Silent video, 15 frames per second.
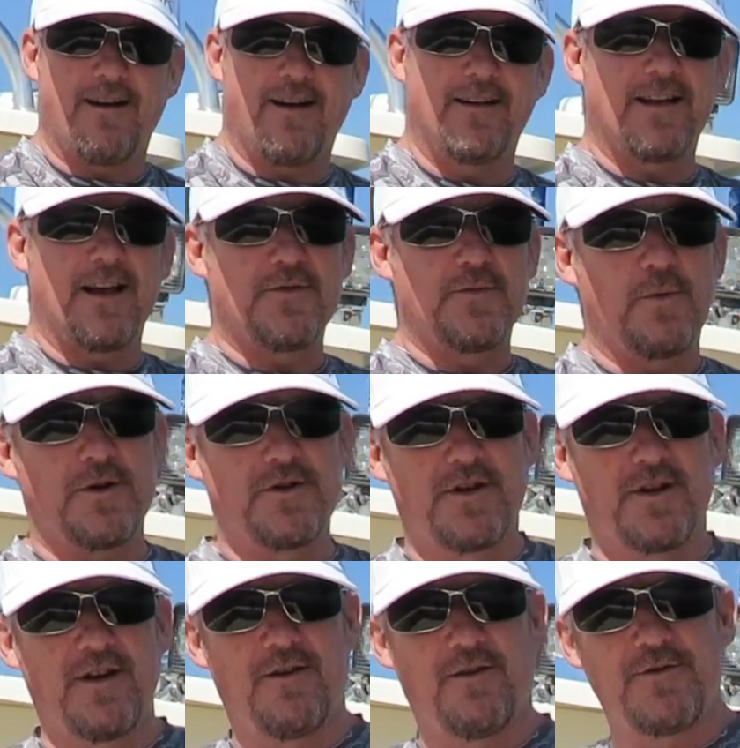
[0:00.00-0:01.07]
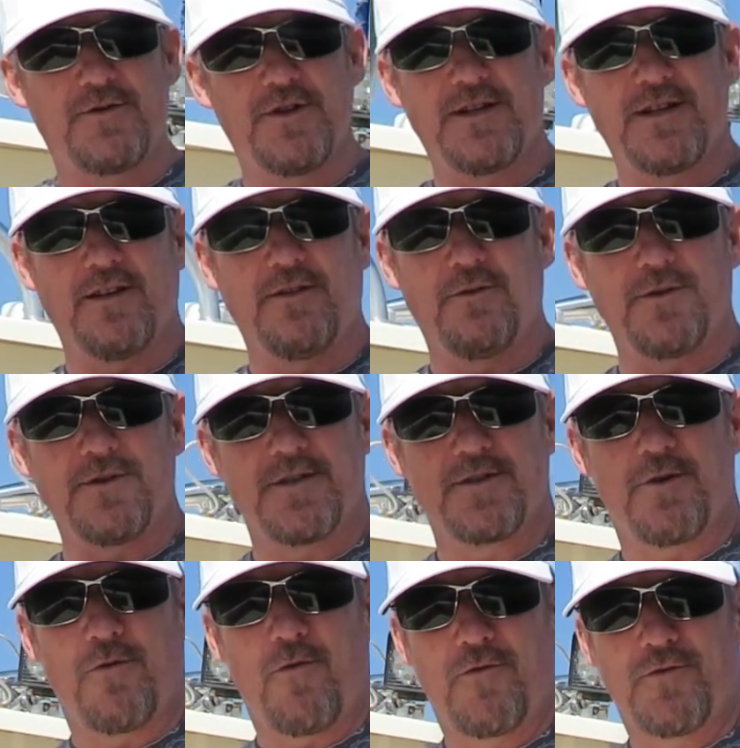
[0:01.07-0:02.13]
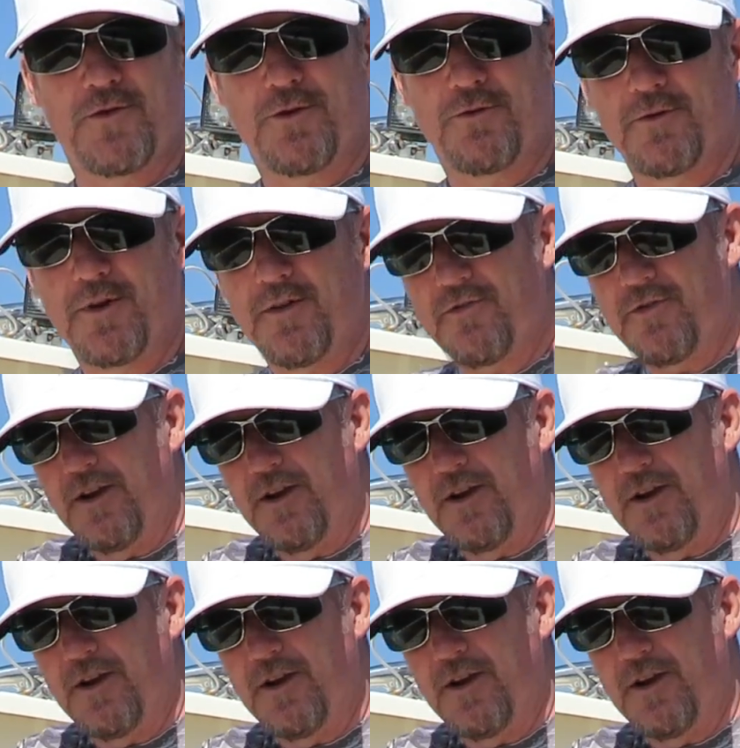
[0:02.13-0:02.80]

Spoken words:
All right, thanks for watching Kid Cochise Outdoors. Let's go over to the reef.